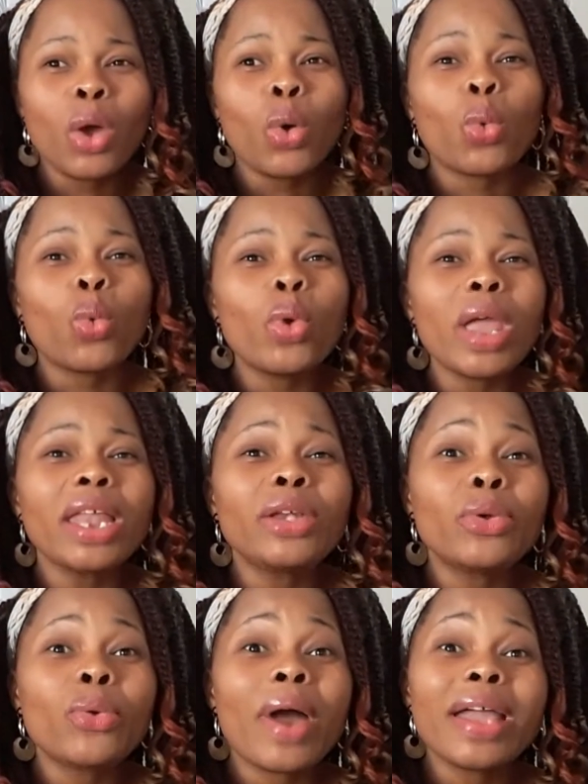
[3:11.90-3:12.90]
Where
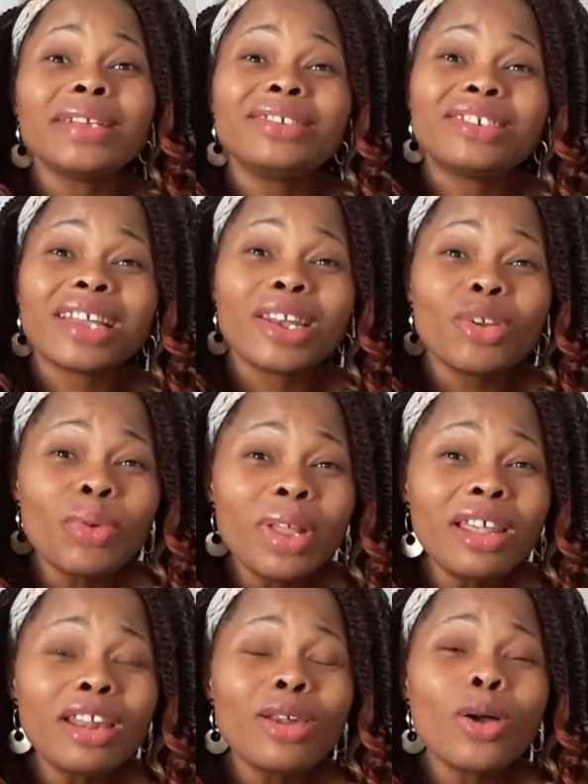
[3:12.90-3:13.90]
do I
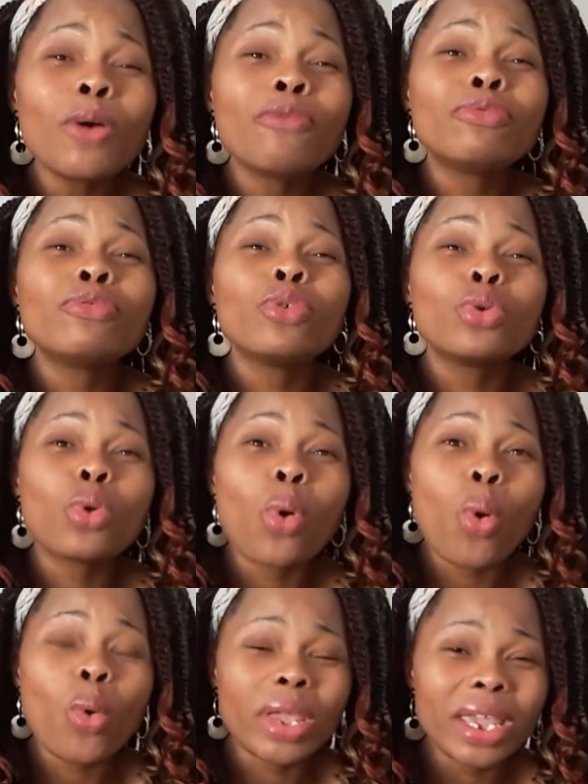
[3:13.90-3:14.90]
genuinely love
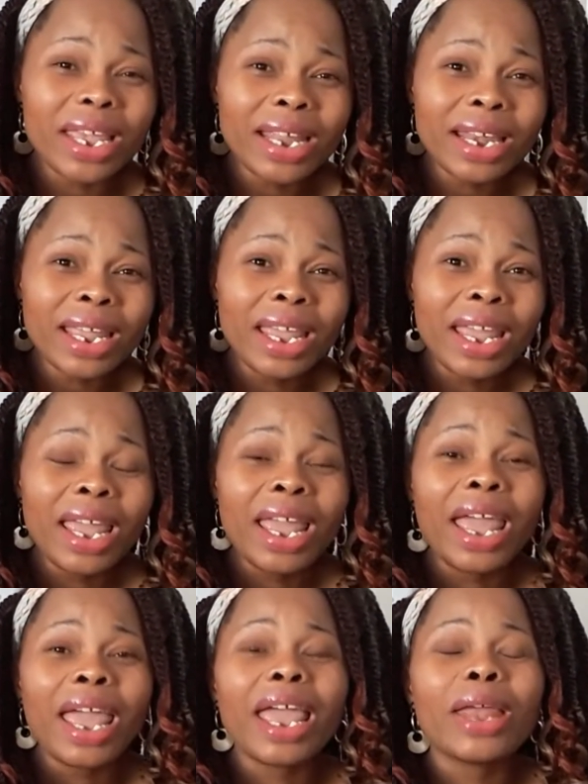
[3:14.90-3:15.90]
going,
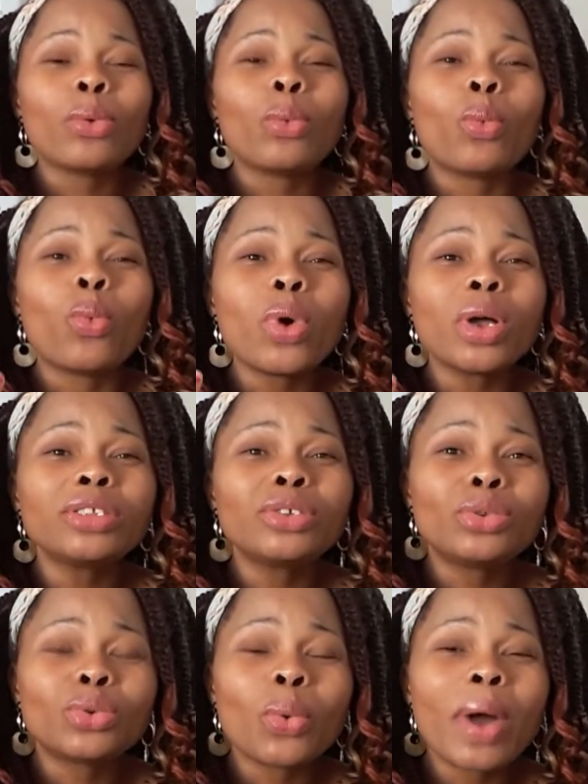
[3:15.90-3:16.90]
and
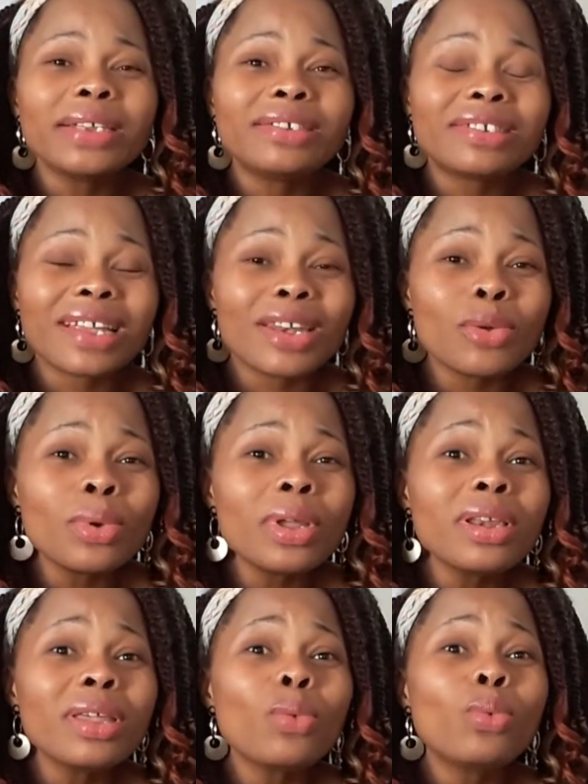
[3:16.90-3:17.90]
what do I
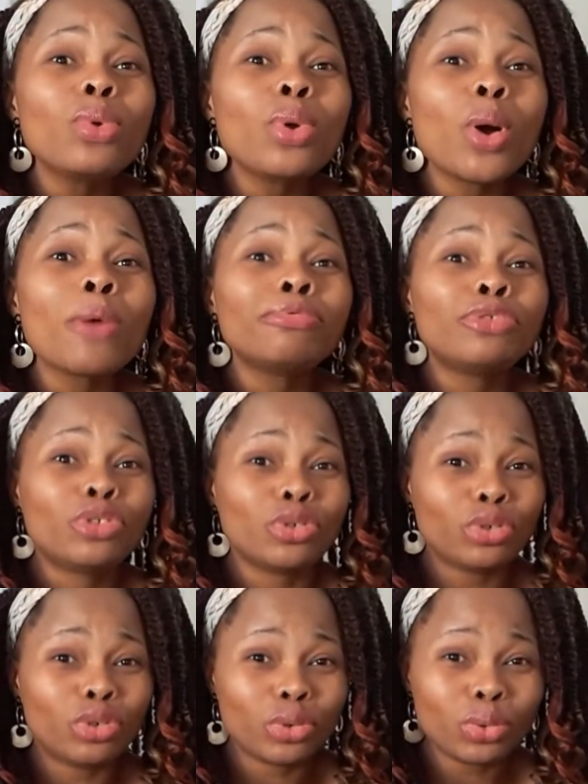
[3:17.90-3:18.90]
genuinely love to
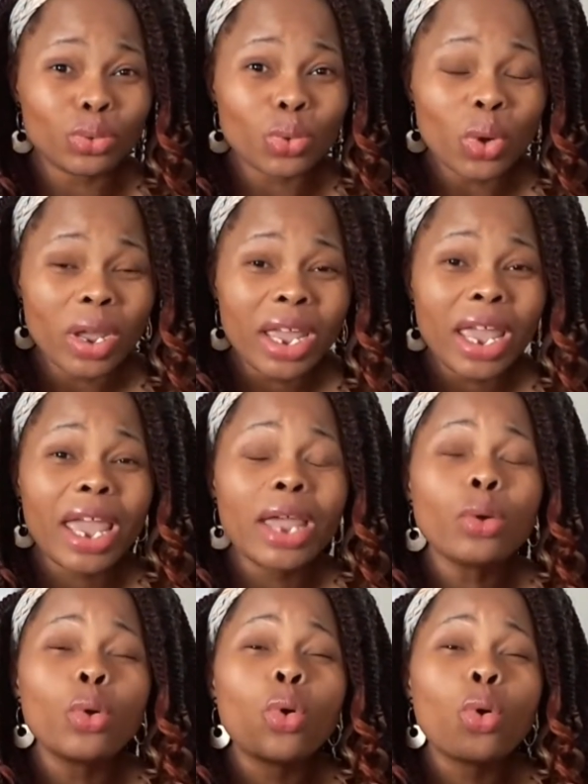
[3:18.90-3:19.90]
do,
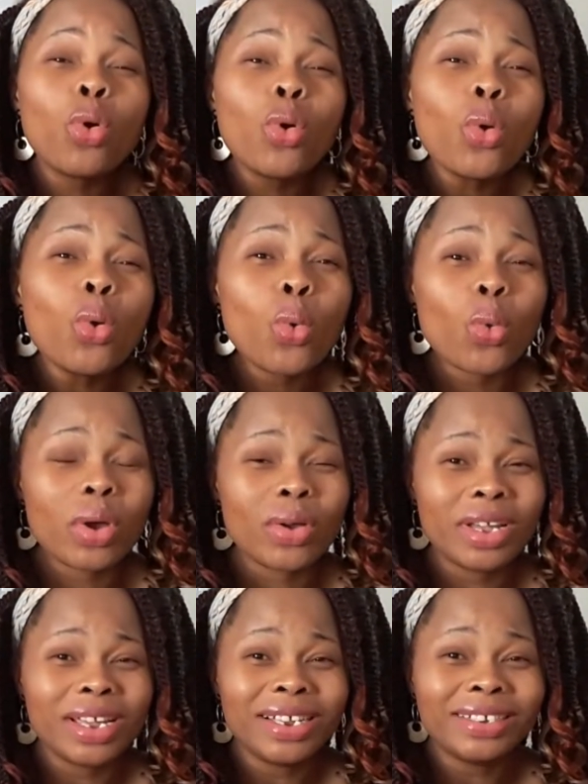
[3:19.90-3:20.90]
and who
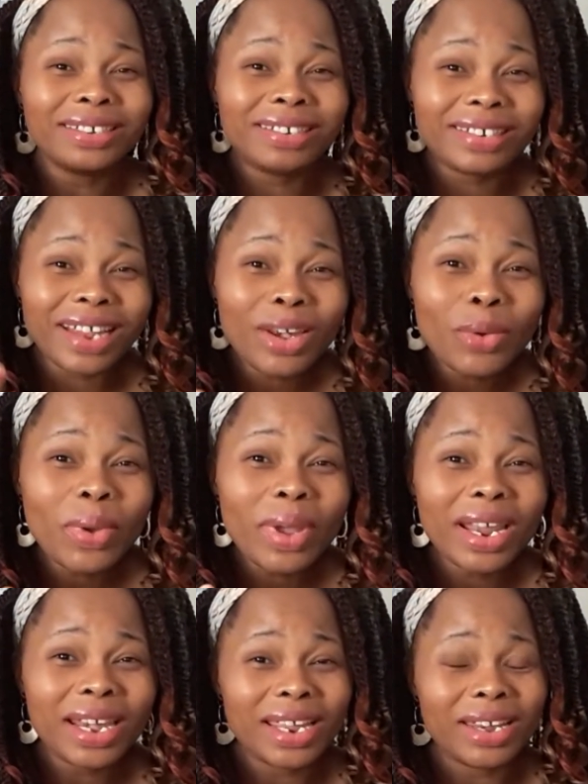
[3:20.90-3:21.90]

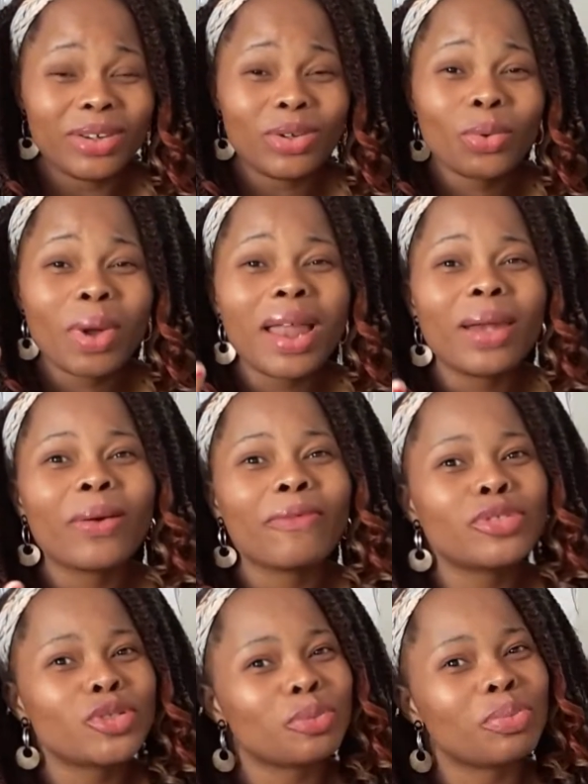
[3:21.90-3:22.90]
genuinely do I
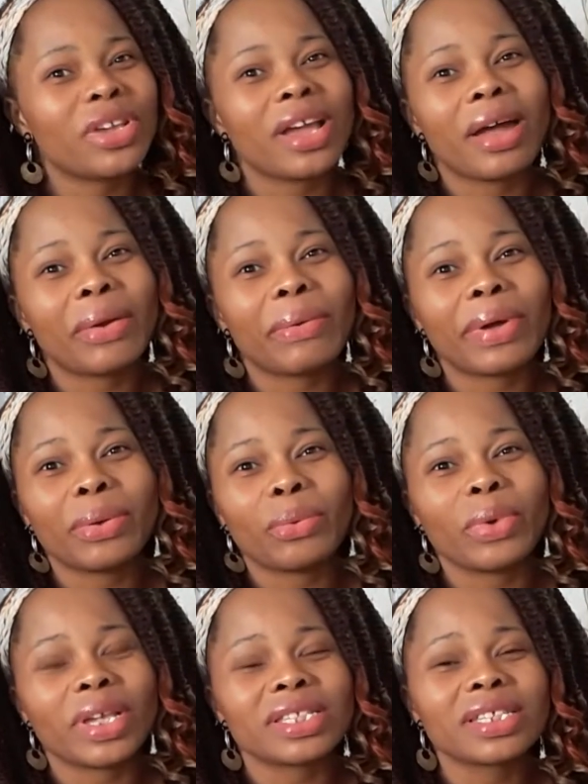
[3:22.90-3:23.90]
love to be around
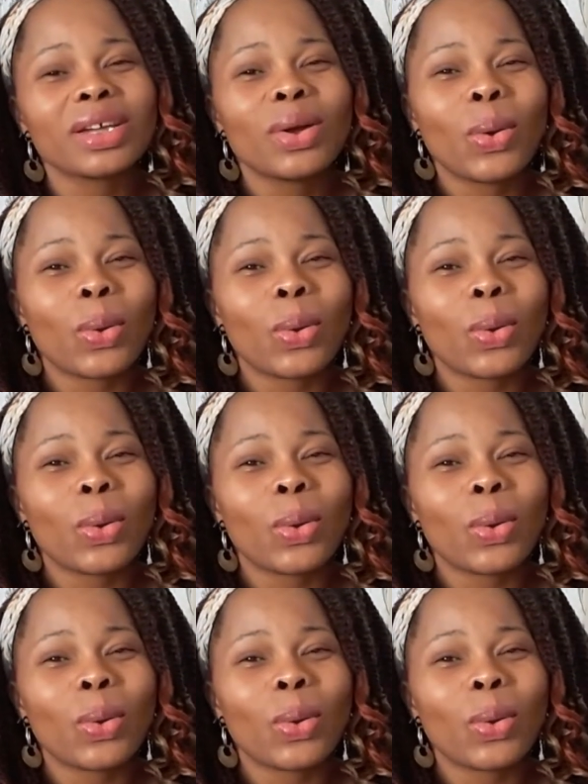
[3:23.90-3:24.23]
with?